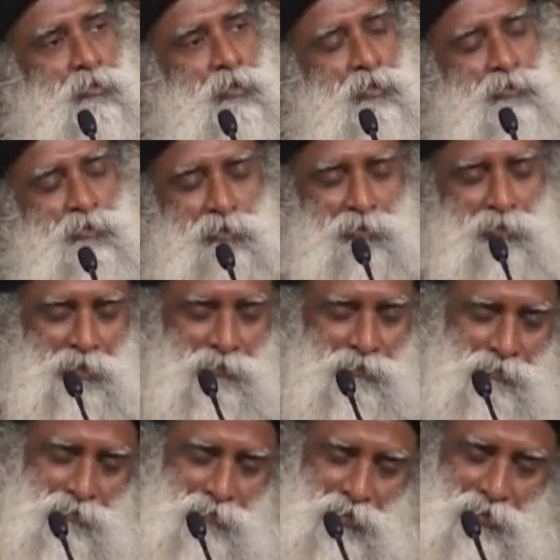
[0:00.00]
If you leave
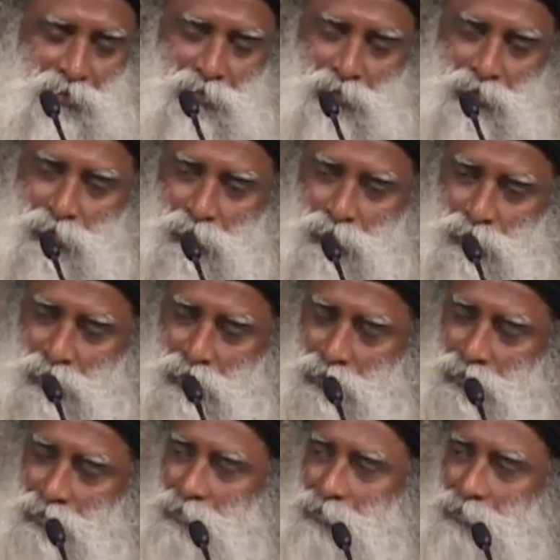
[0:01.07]
the social